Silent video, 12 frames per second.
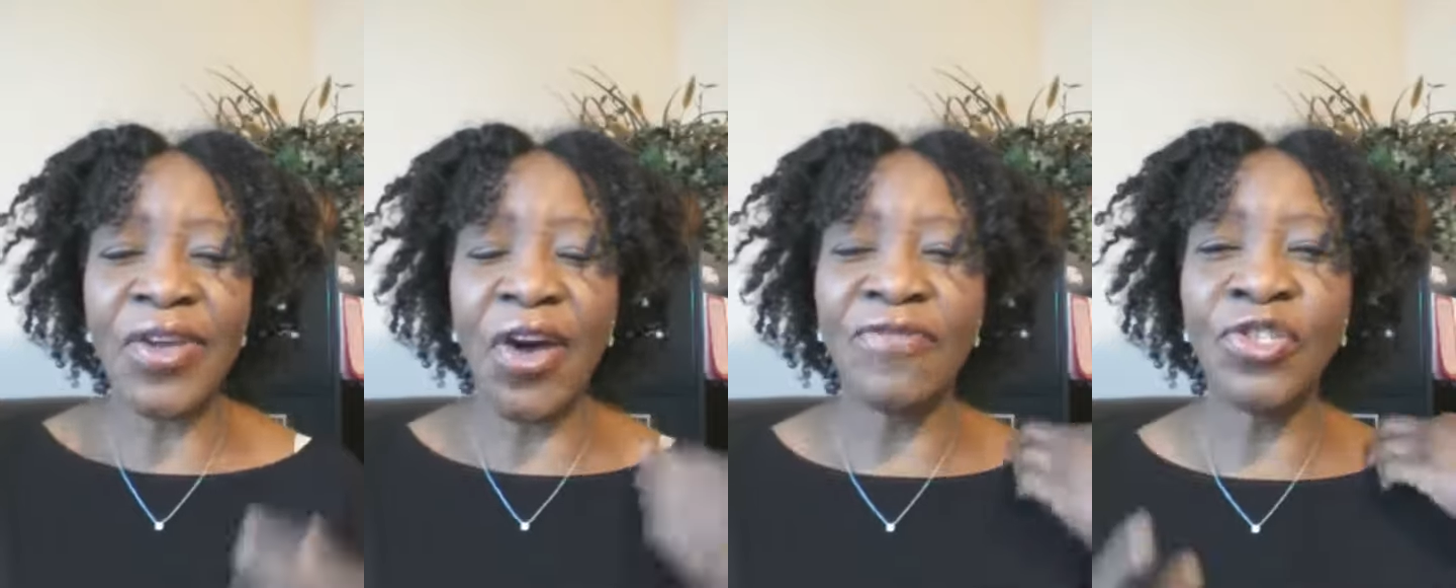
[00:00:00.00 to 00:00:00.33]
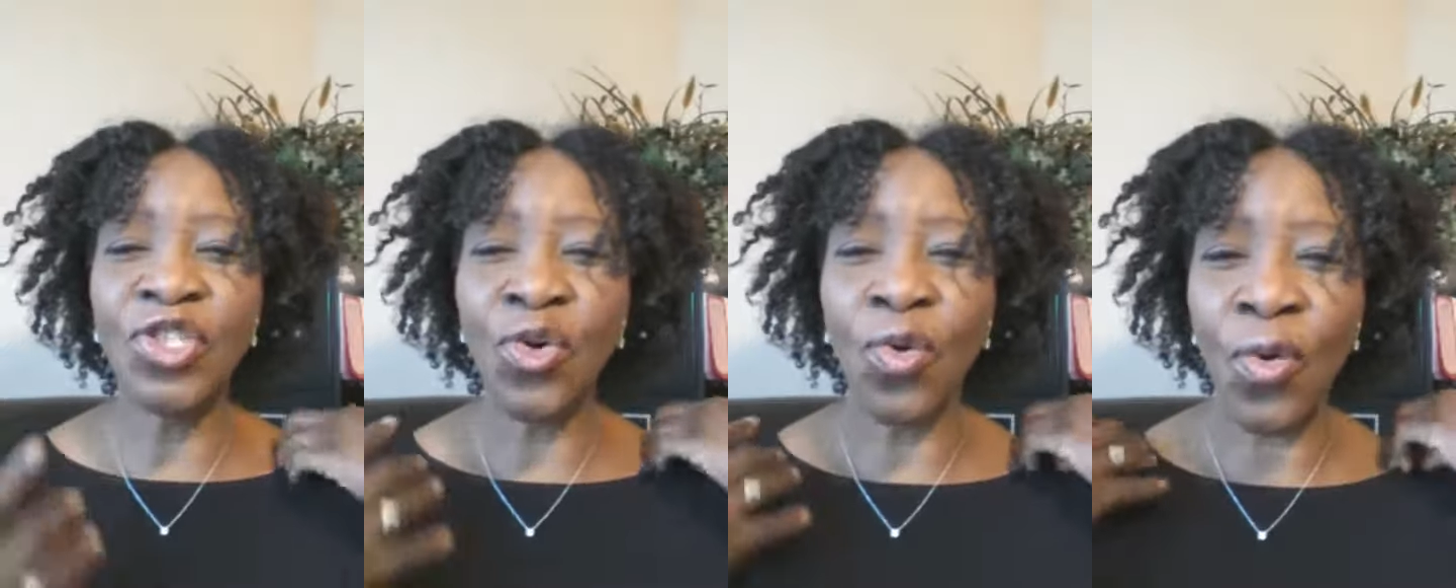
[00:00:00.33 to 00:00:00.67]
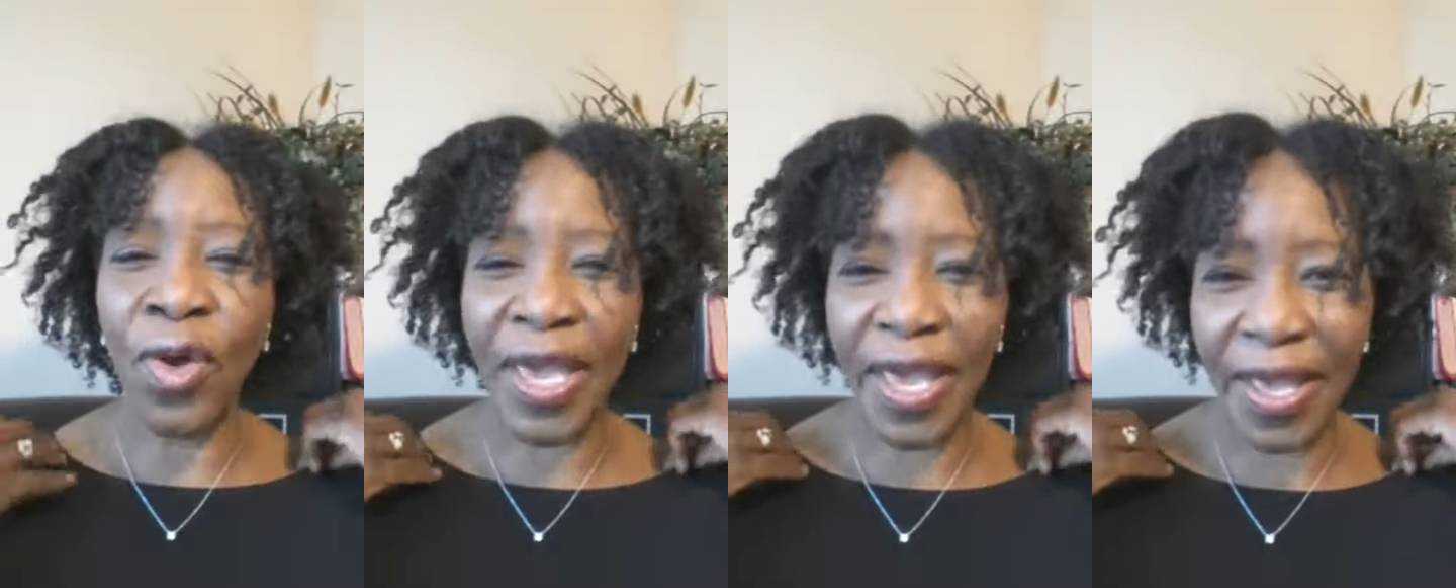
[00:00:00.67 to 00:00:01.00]
and
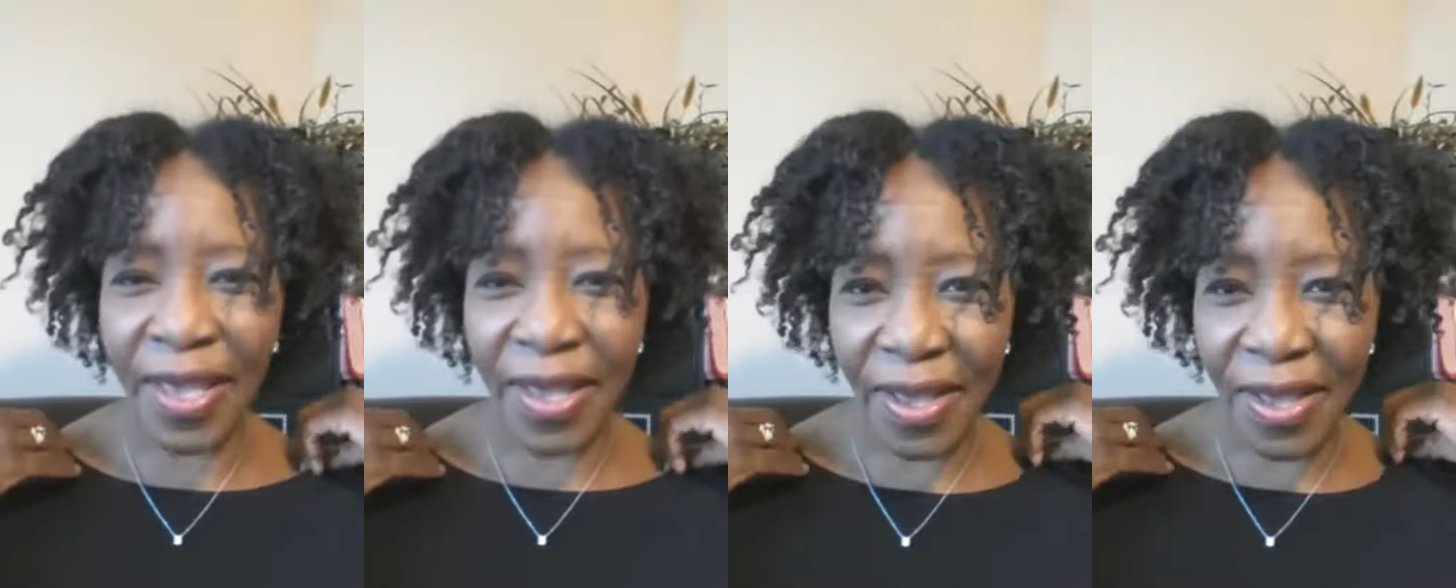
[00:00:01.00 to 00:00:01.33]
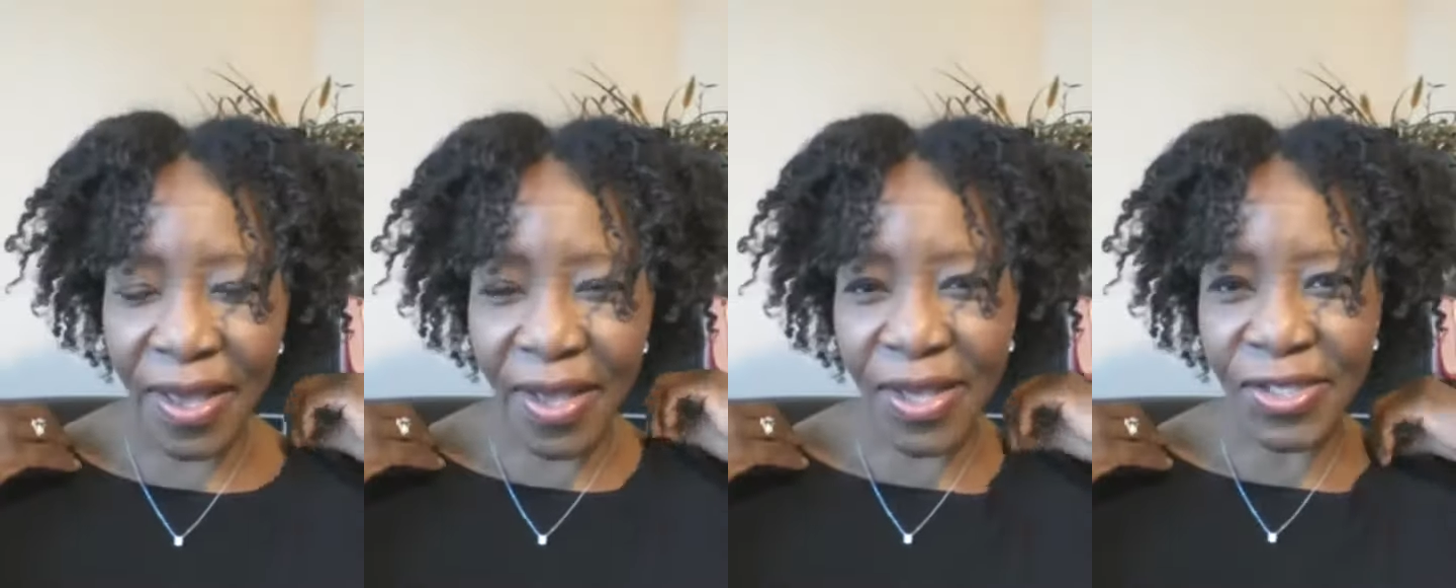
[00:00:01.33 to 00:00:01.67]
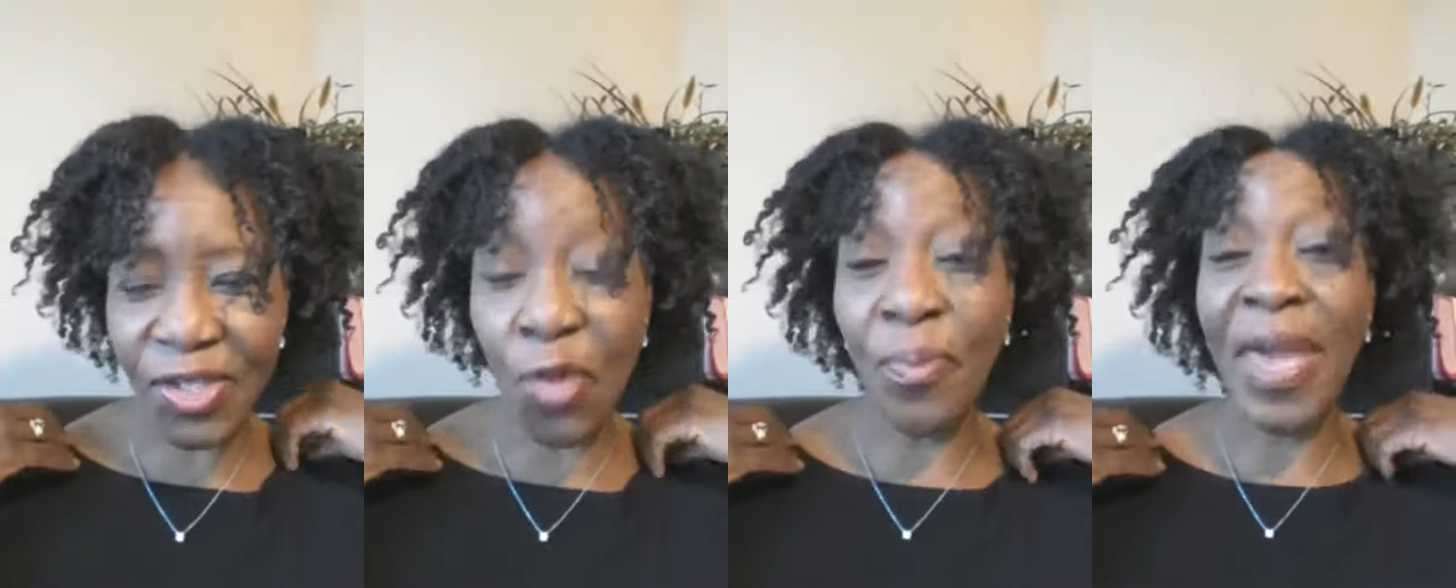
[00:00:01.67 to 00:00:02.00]
noting which one
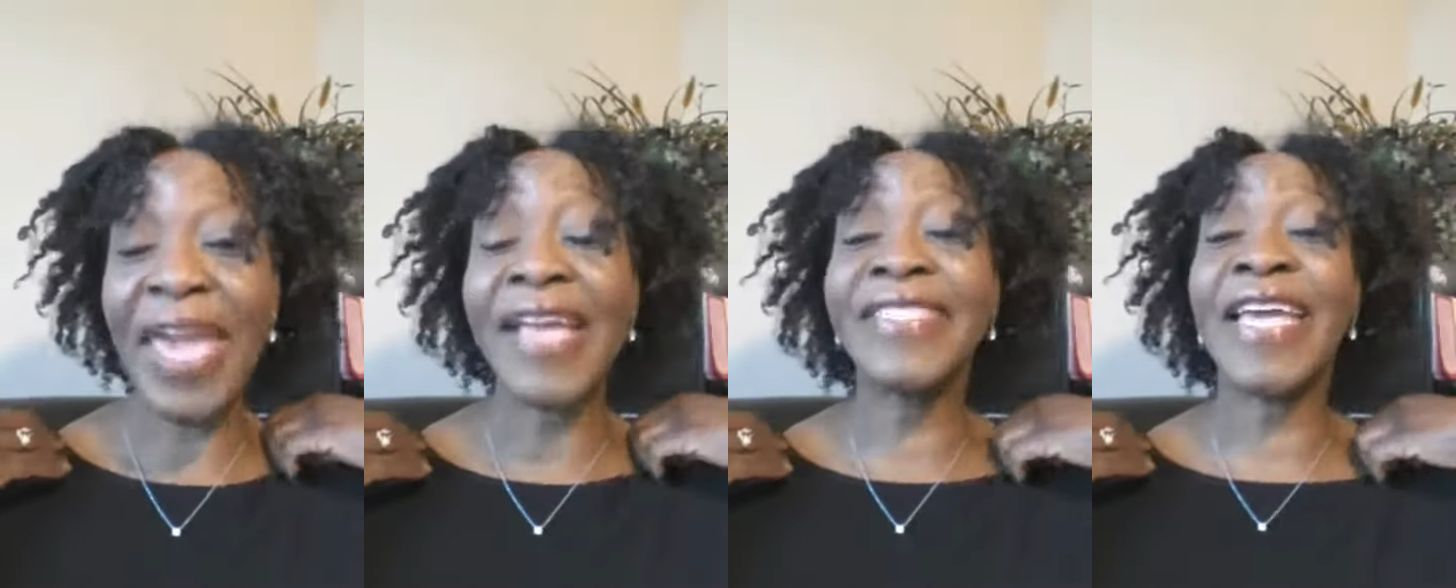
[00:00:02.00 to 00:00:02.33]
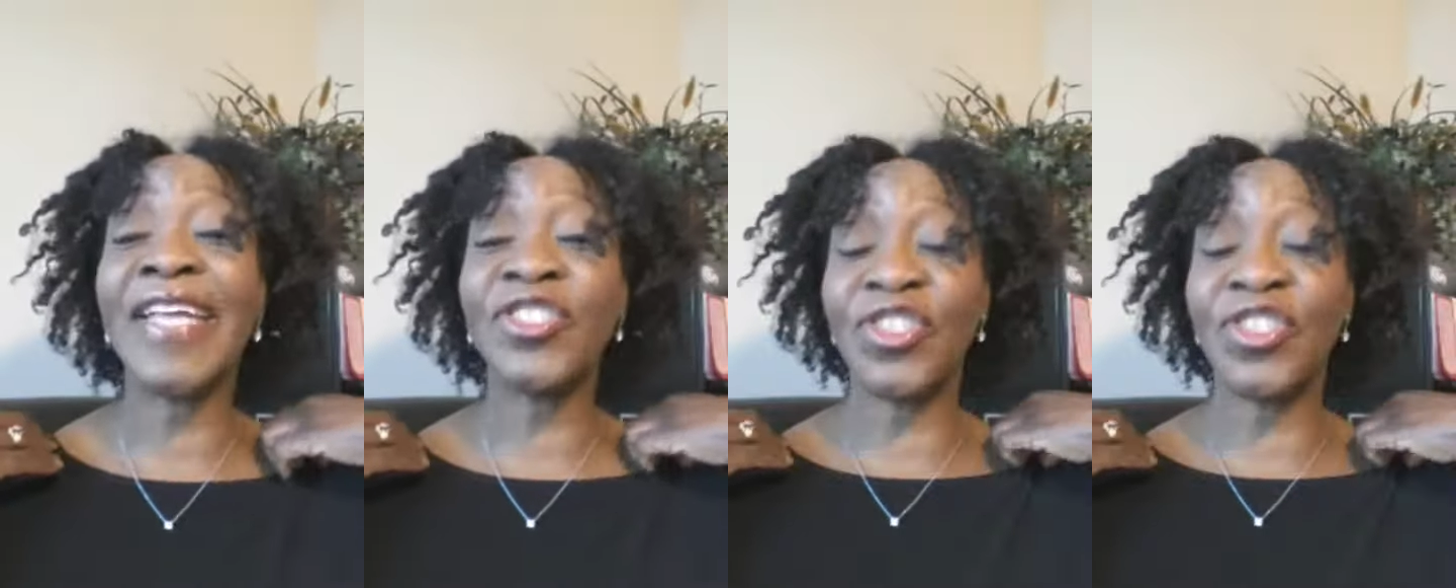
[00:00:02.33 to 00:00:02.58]
gives you